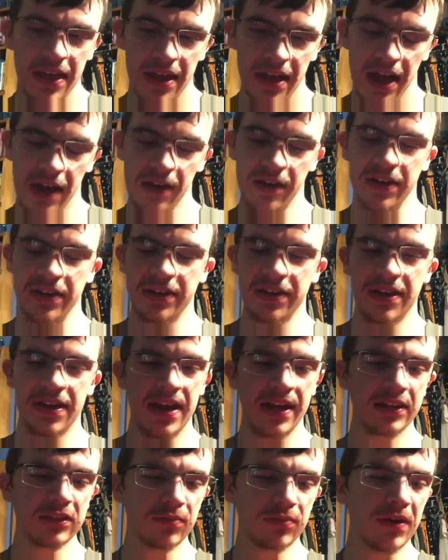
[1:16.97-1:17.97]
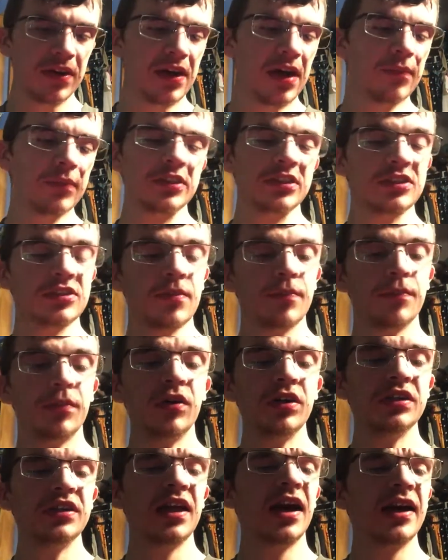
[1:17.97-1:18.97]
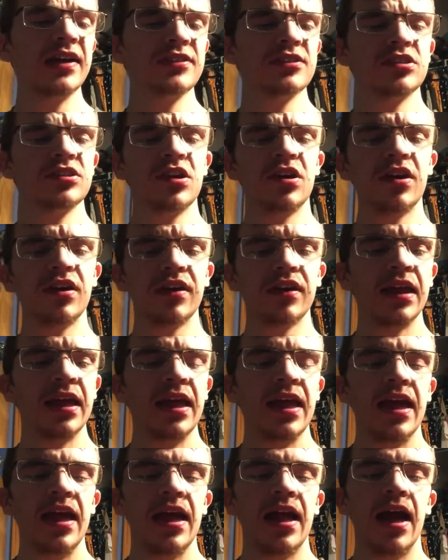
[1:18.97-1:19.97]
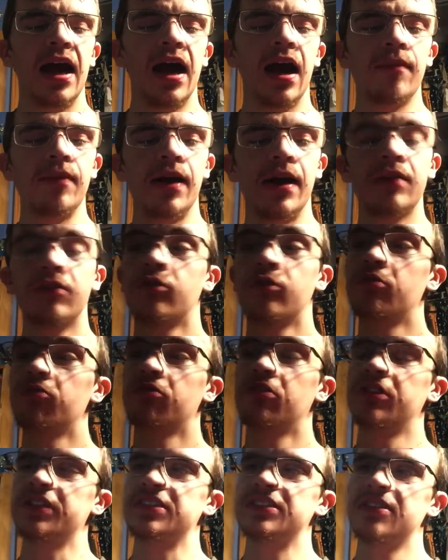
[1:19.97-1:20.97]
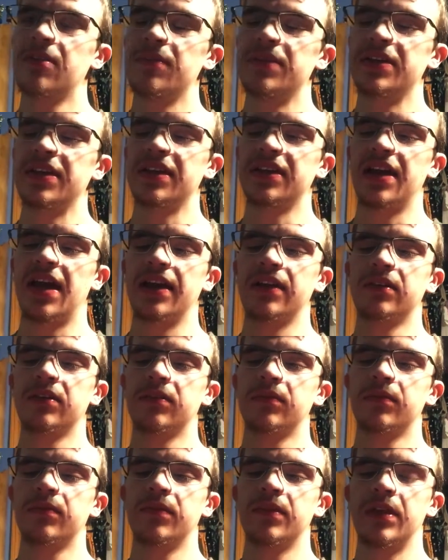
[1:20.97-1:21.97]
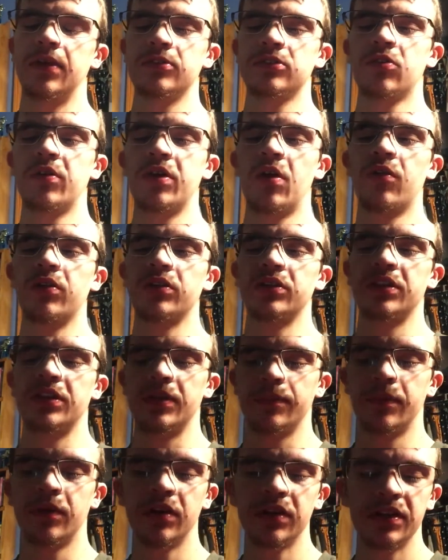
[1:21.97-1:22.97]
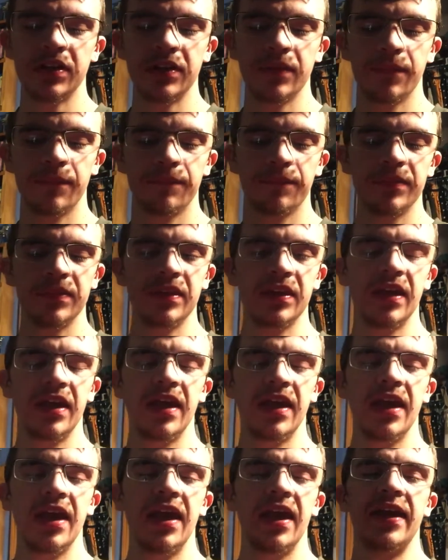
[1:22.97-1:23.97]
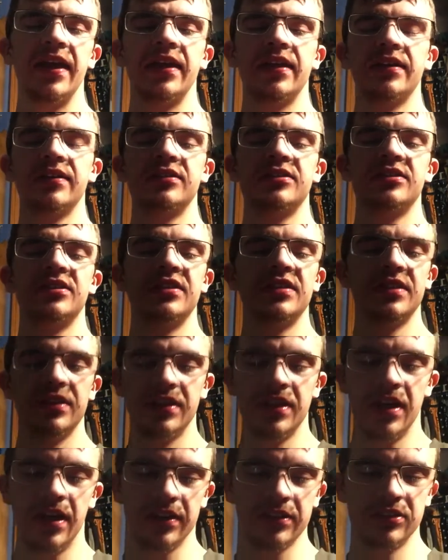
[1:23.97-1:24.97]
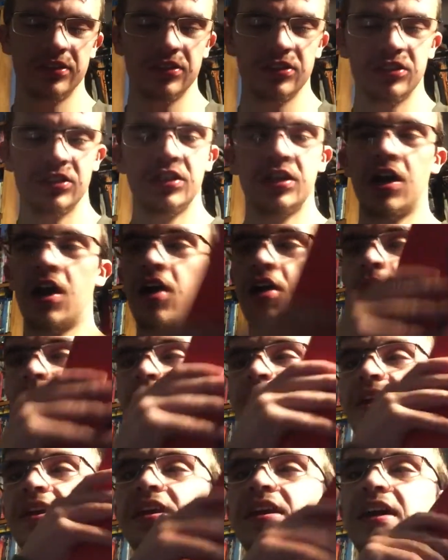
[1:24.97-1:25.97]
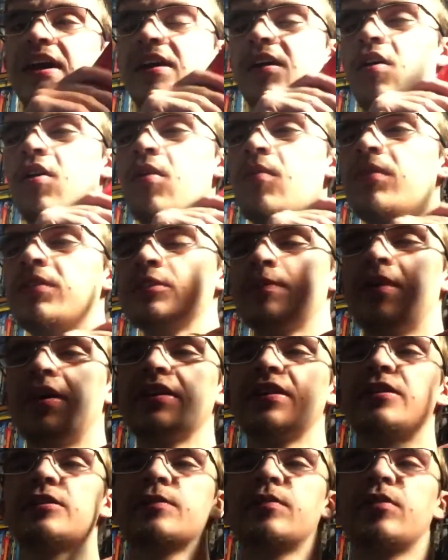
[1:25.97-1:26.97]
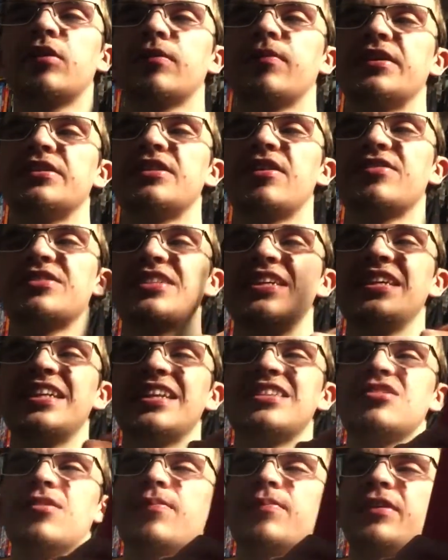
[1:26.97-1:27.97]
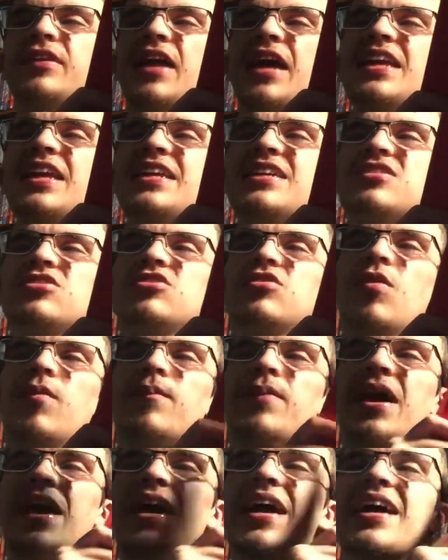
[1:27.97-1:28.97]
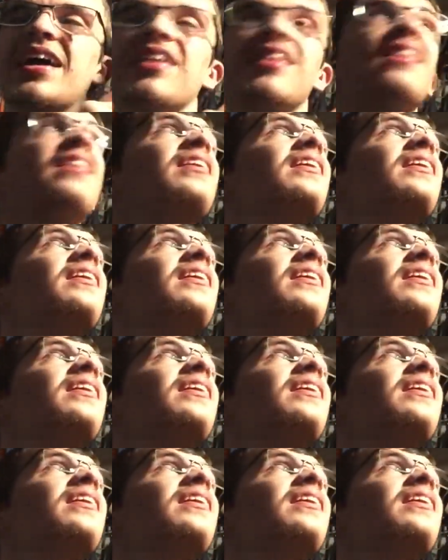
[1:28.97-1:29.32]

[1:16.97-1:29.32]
Alright, next one up, this is a book that I saw, really Simeon had, he was going over the book, and he says, Carmen. I almost bought this book myself. See, it's the lighting is so bad.